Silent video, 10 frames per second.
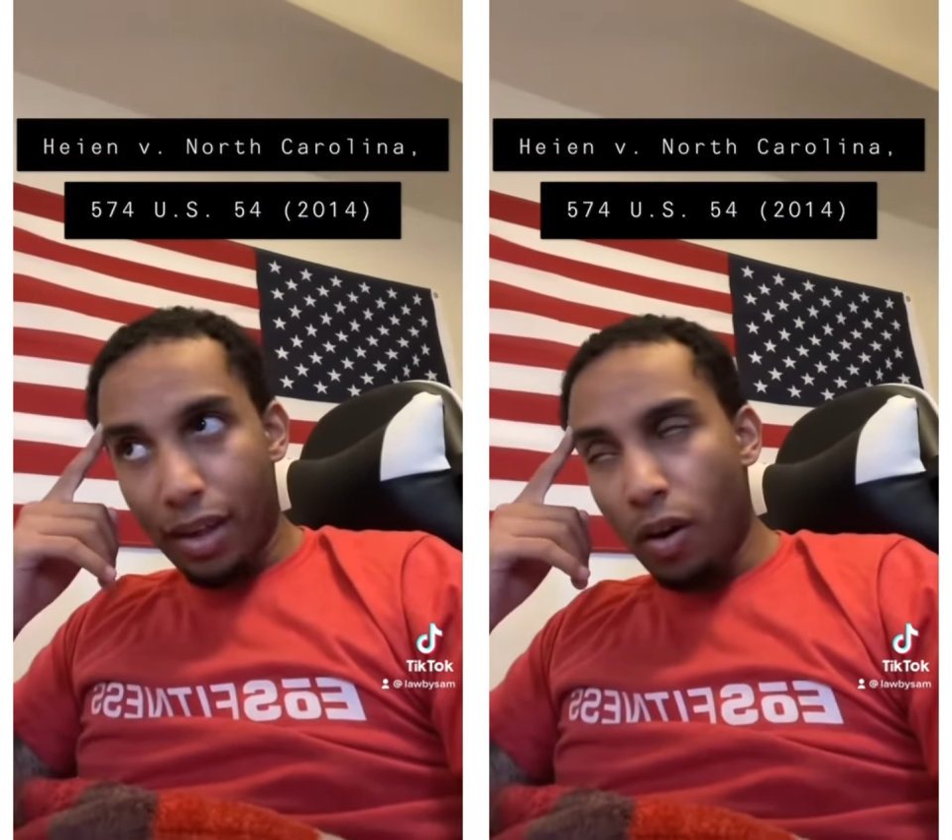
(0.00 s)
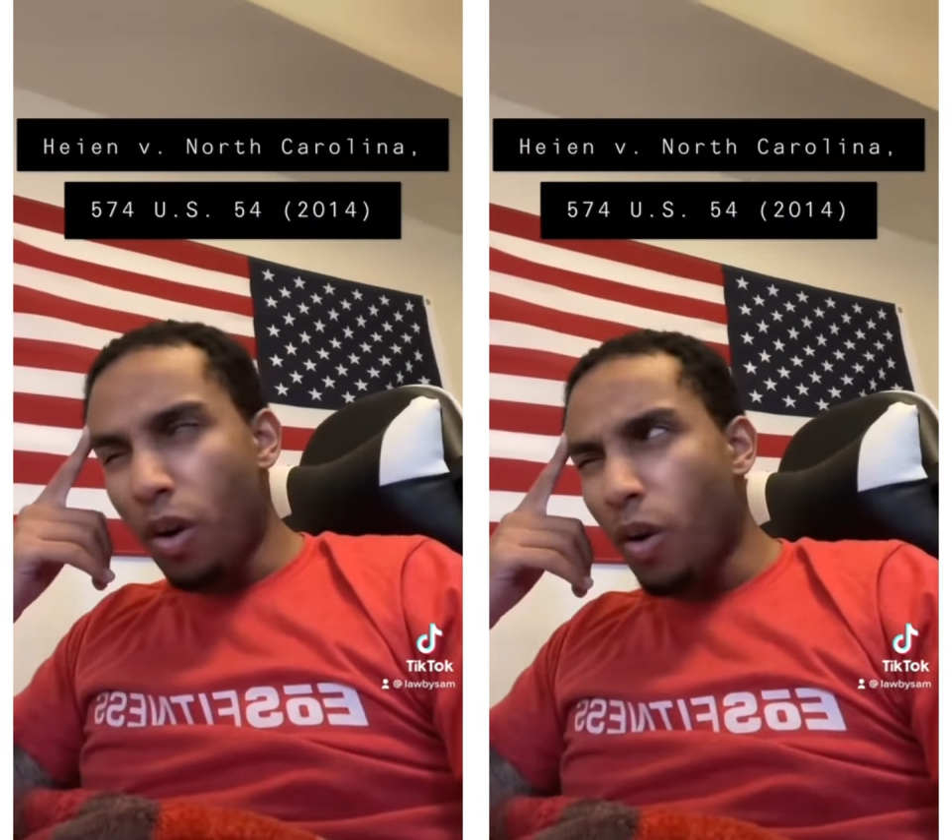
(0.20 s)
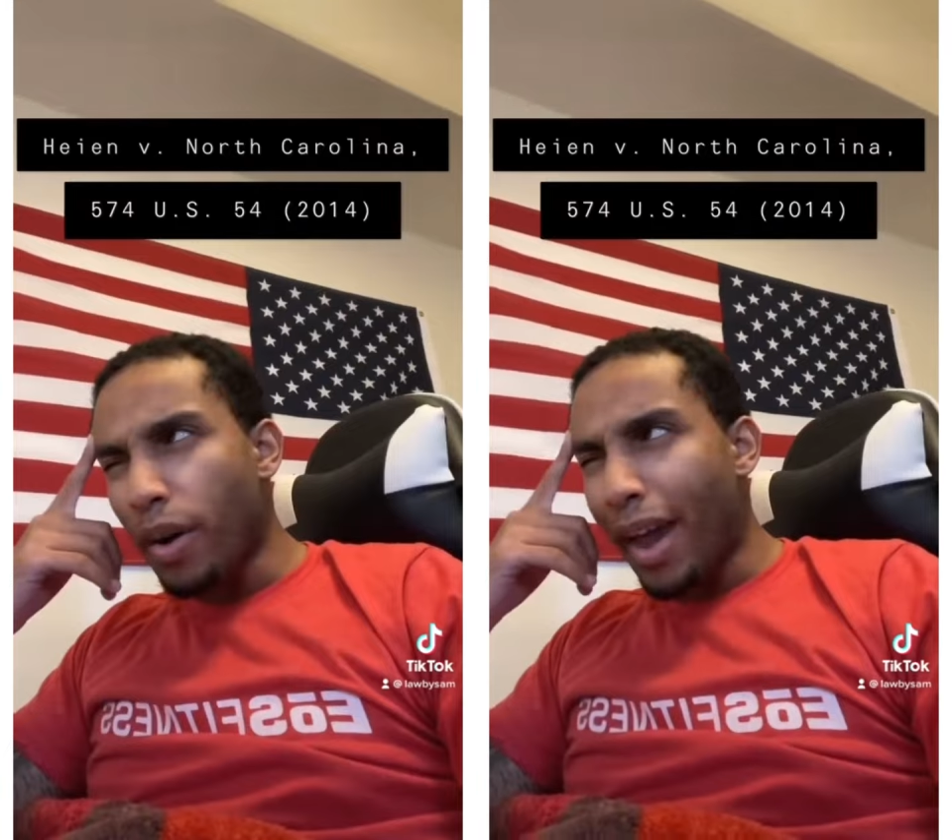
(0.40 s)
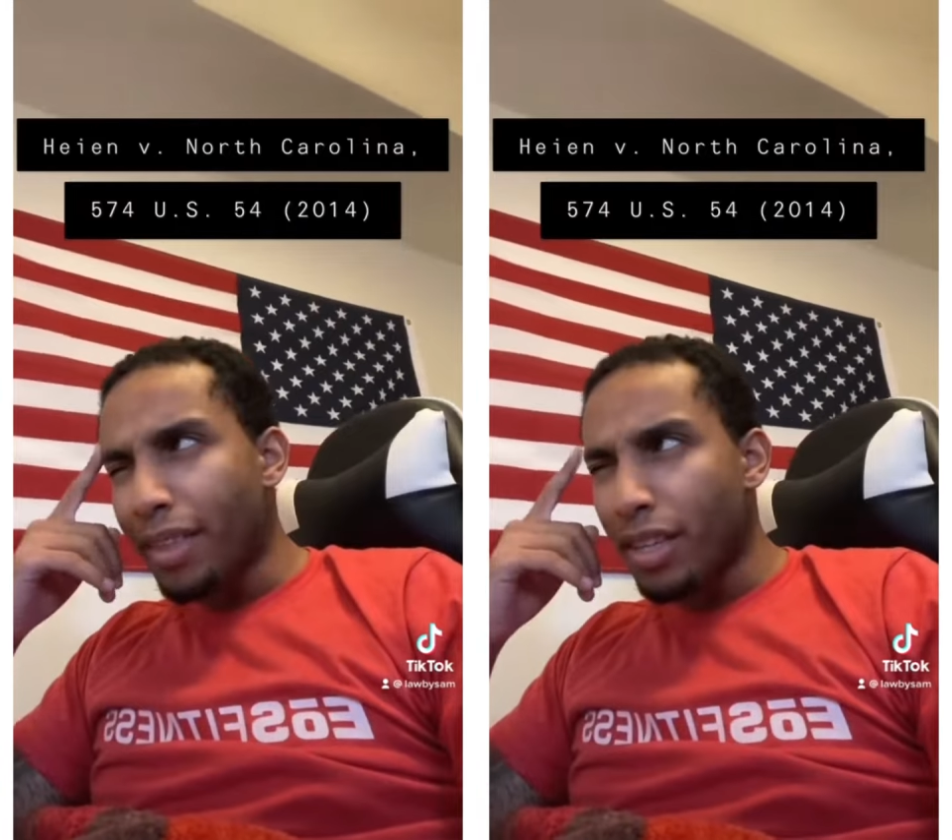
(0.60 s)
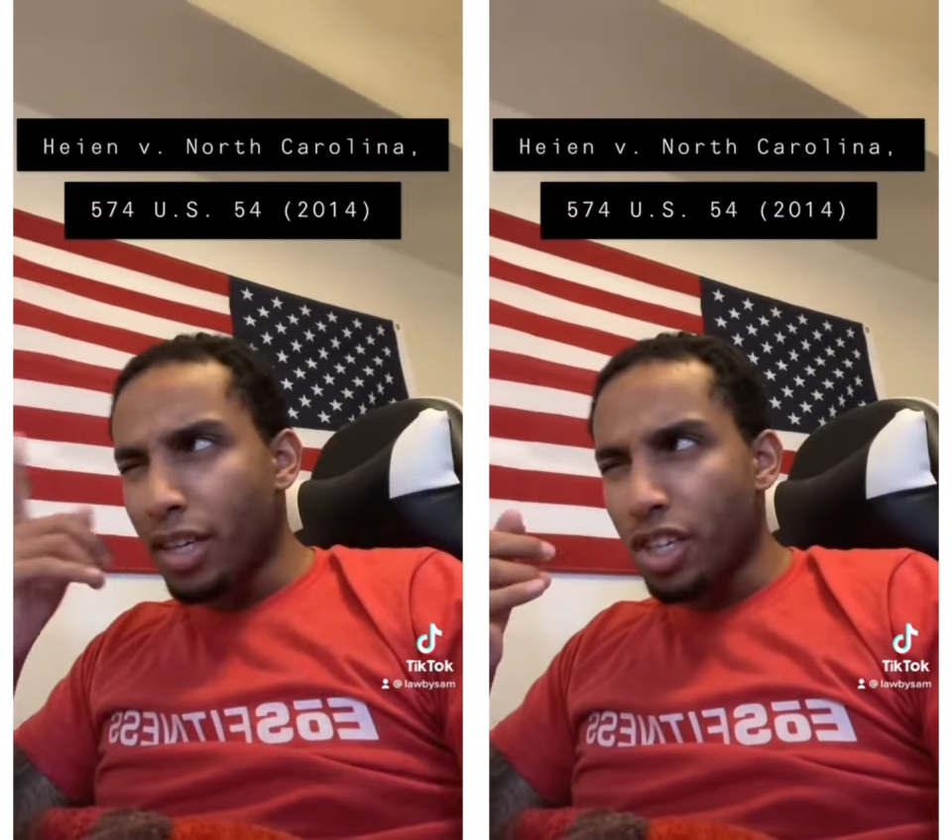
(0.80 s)
oh, okay, I
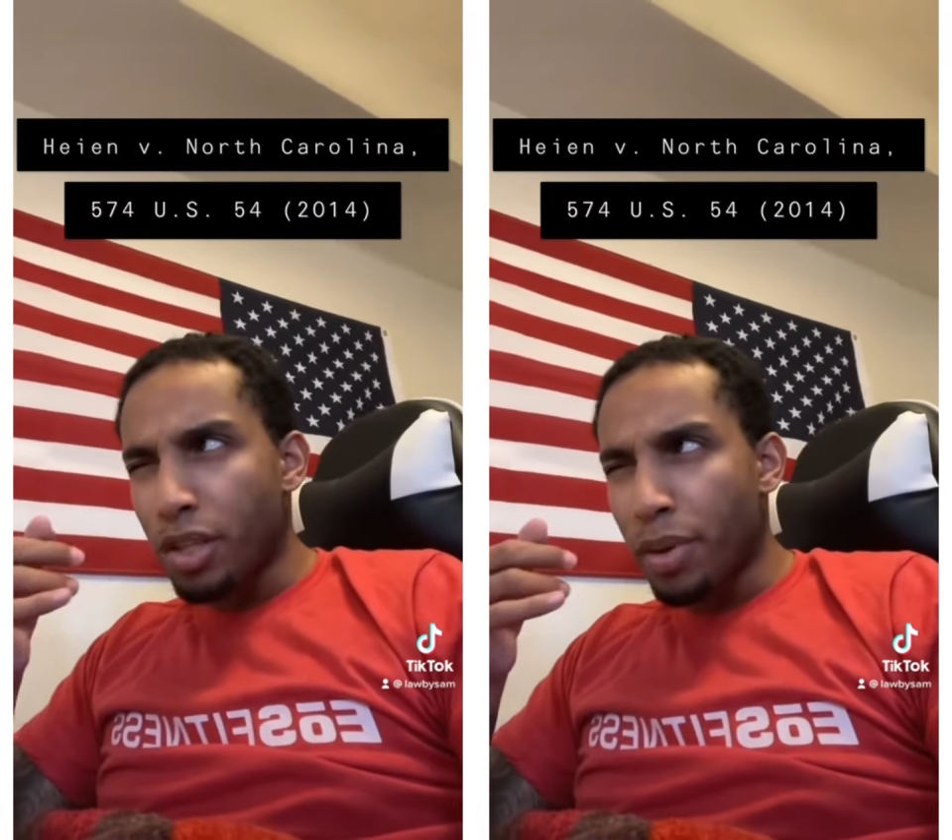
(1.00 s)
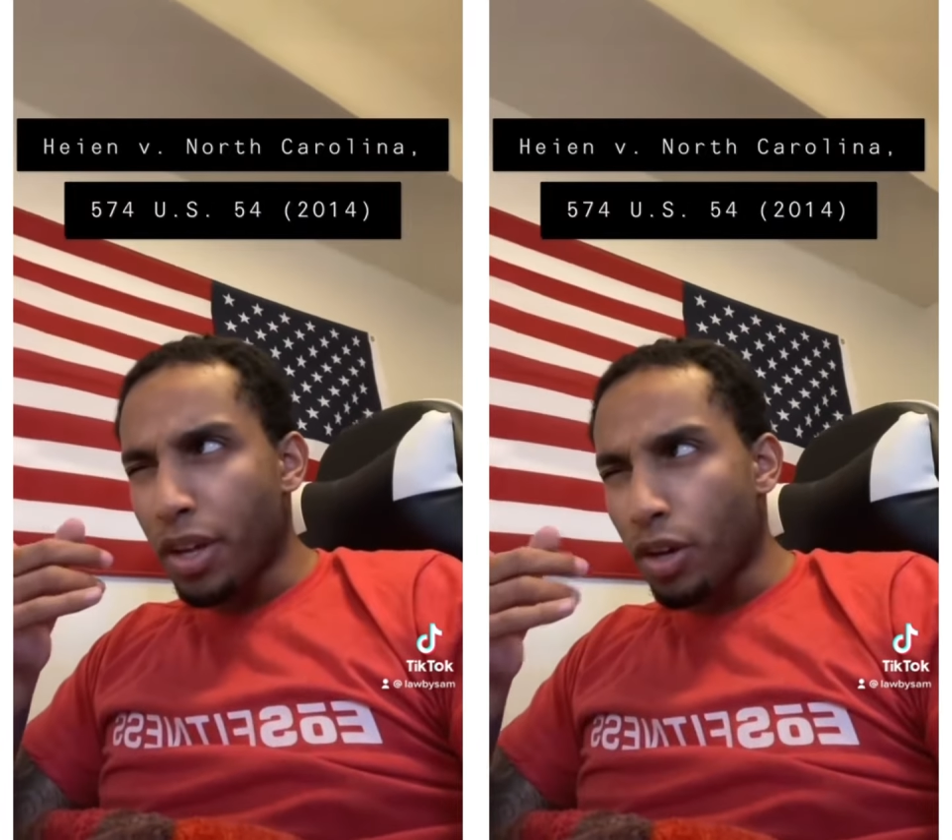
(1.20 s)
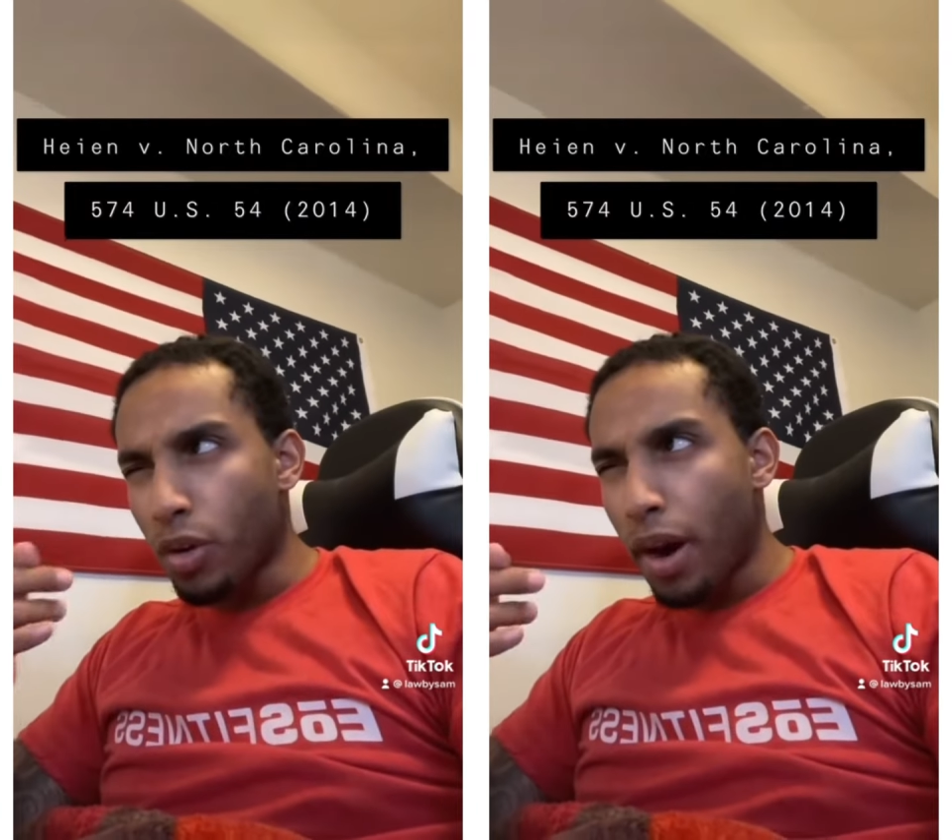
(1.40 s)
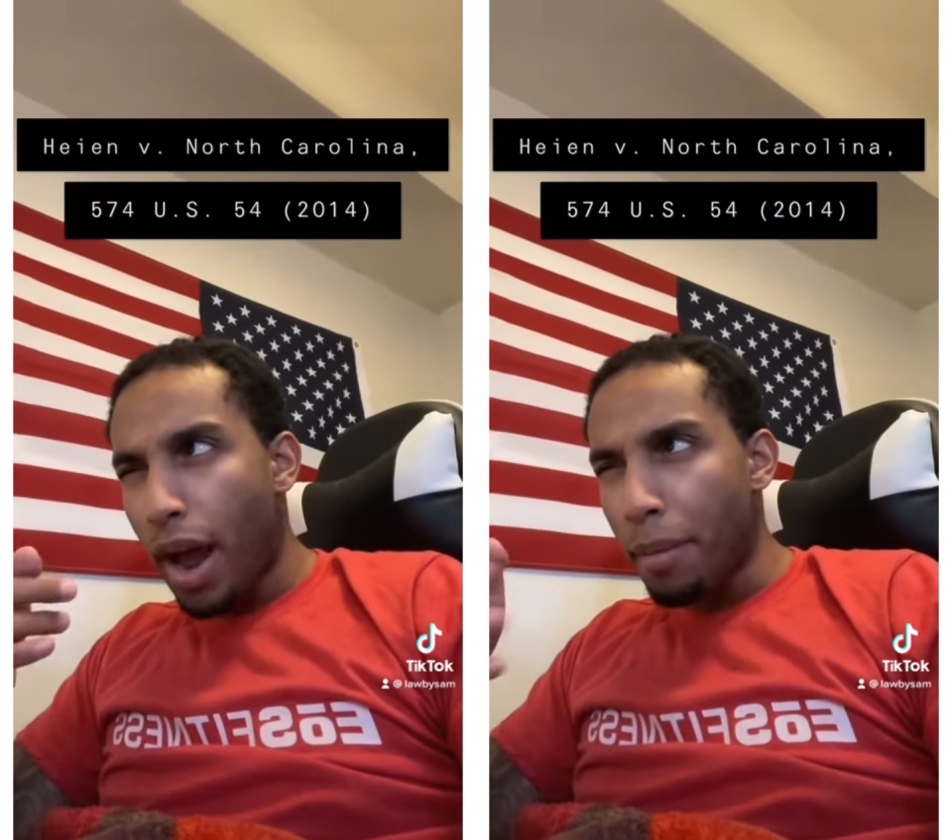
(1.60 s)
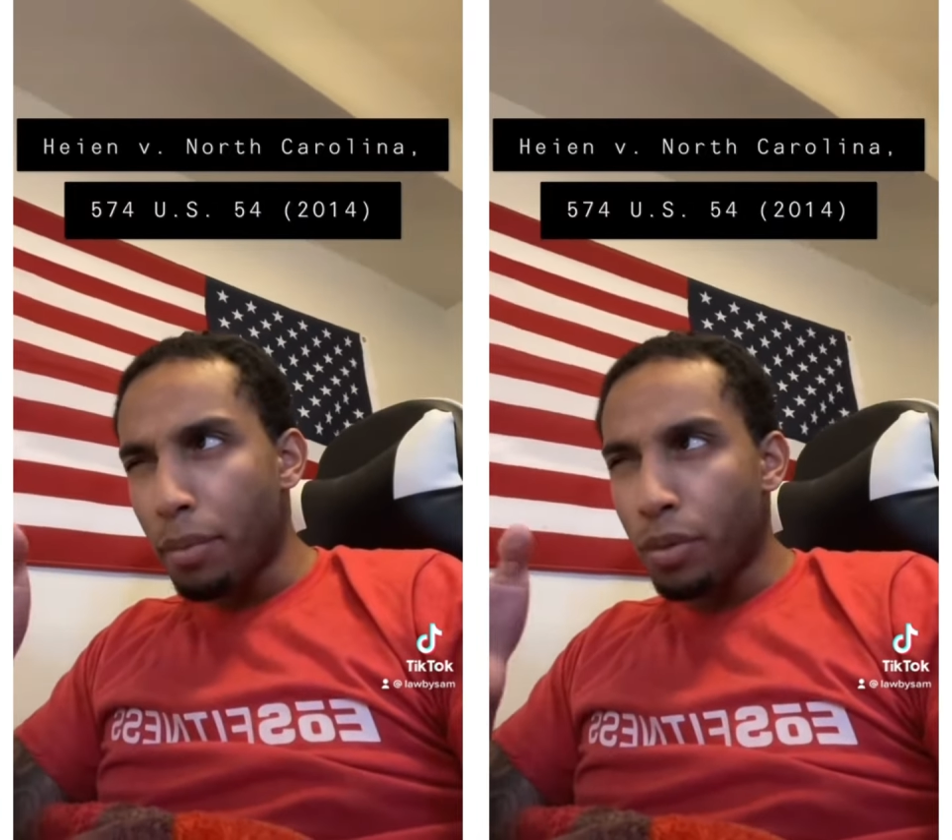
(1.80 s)
think he's committing a crime
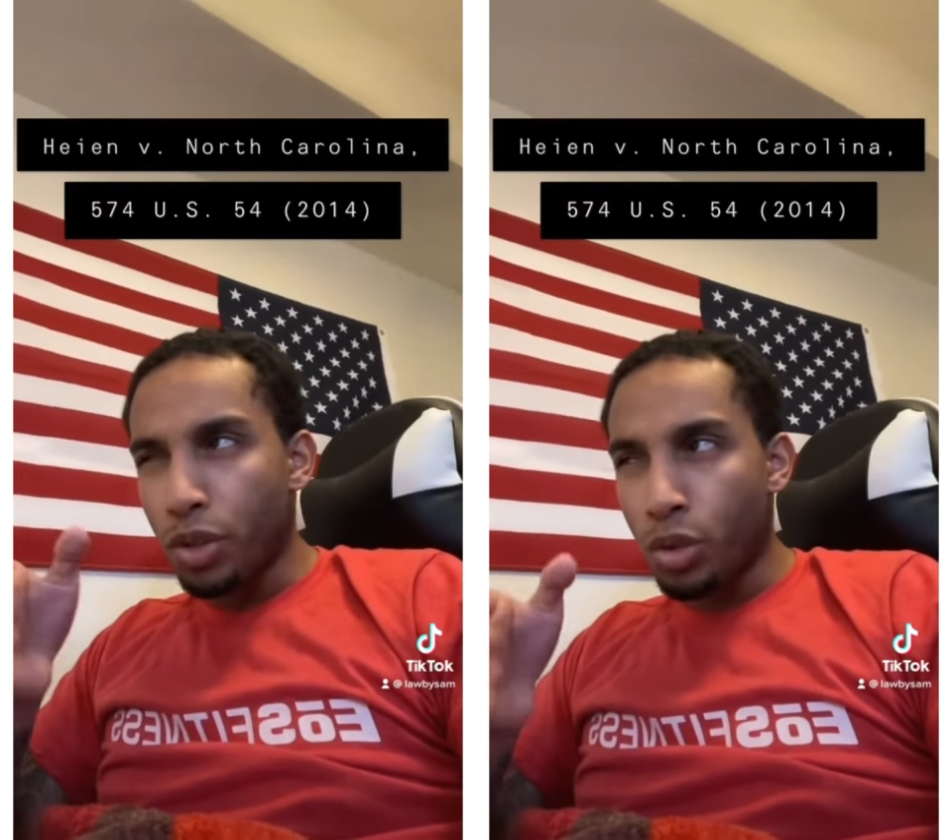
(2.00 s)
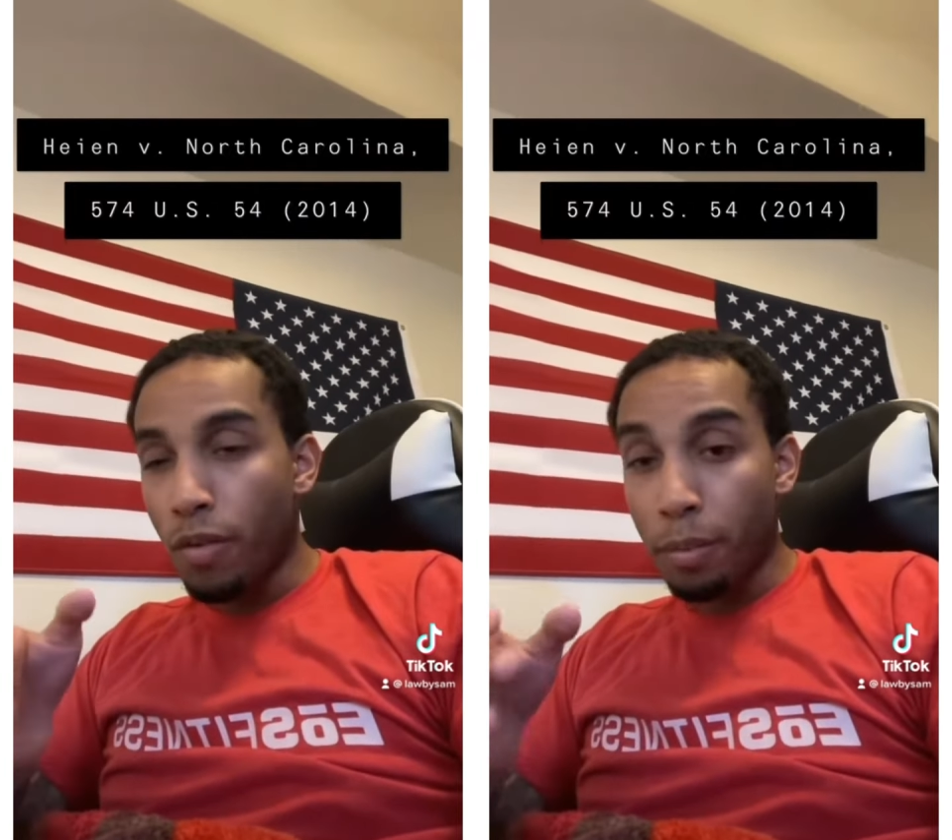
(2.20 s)
and he pulls you over,